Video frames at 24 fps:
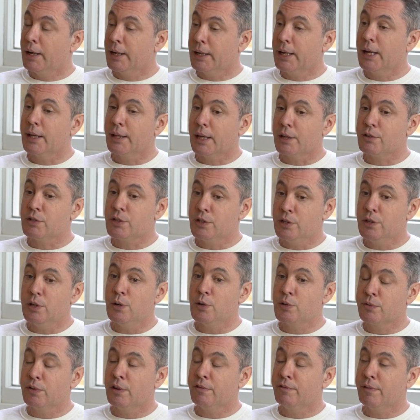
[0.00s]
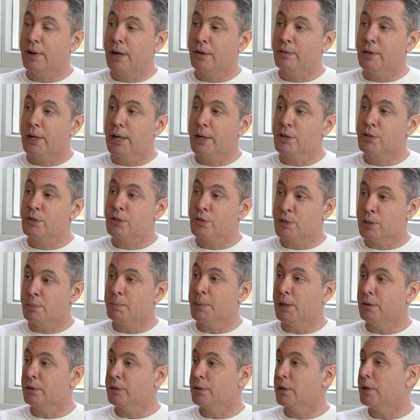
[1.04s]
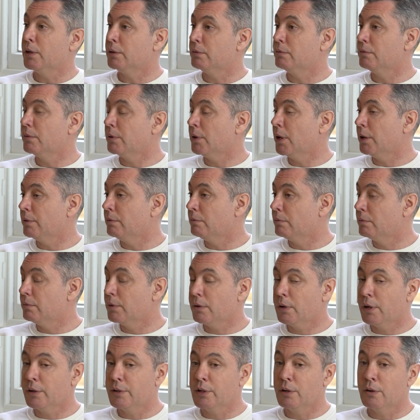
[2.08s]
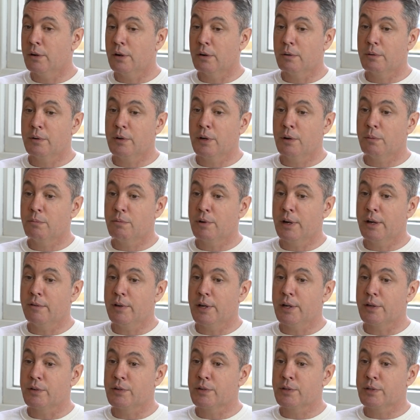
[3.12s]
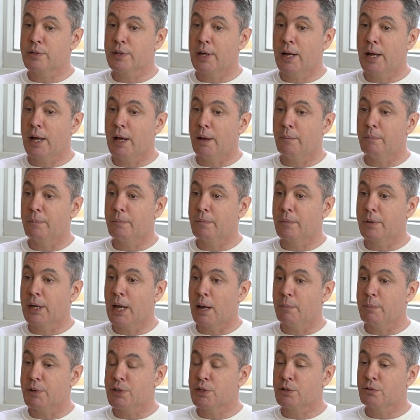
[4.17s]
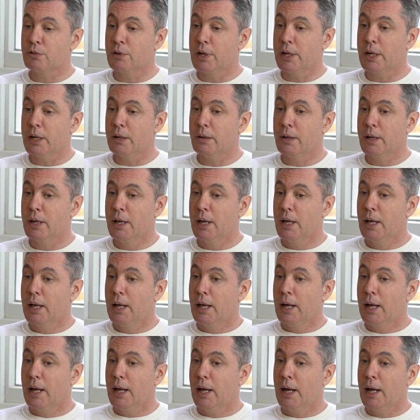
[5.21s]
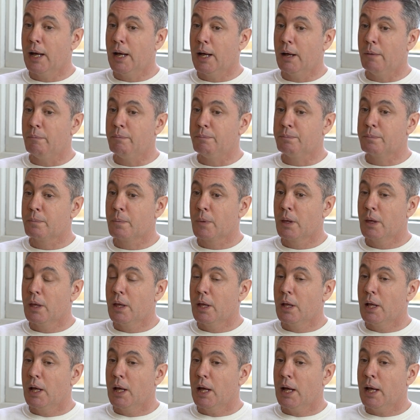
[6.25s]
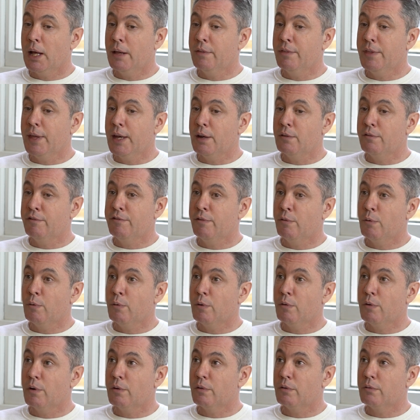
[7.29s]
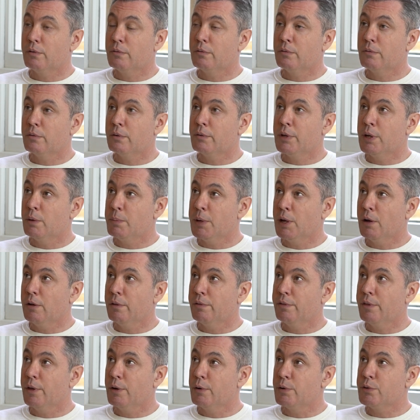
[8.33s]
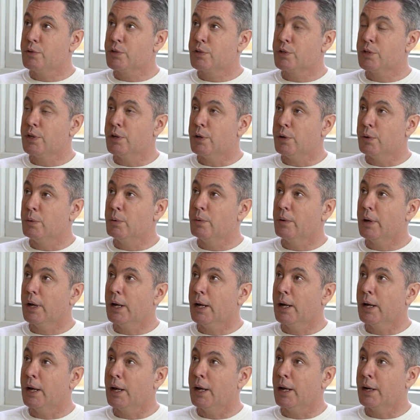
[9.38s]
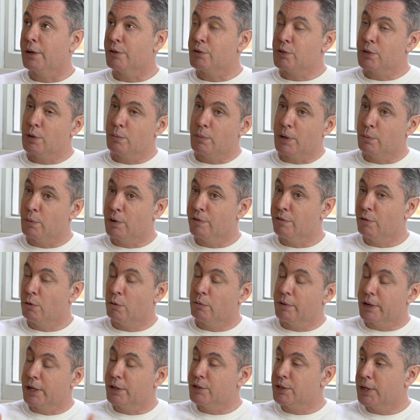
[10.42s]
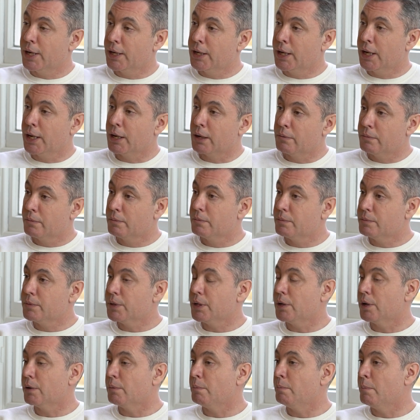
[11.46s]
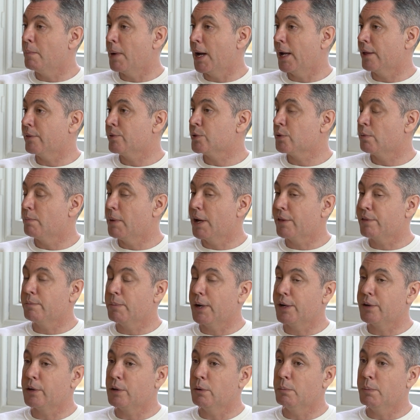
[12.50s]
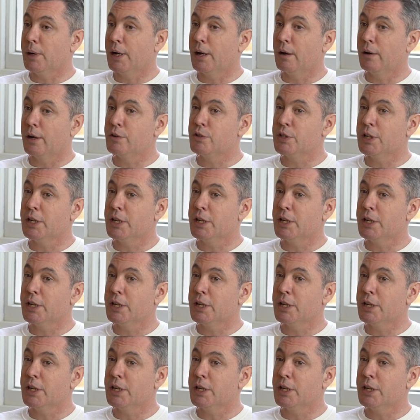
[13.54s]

And again, that's a useful foundation to build on your previous chemistry. And then for beyond those two, and assuming we've already taken maths or mathematical biology,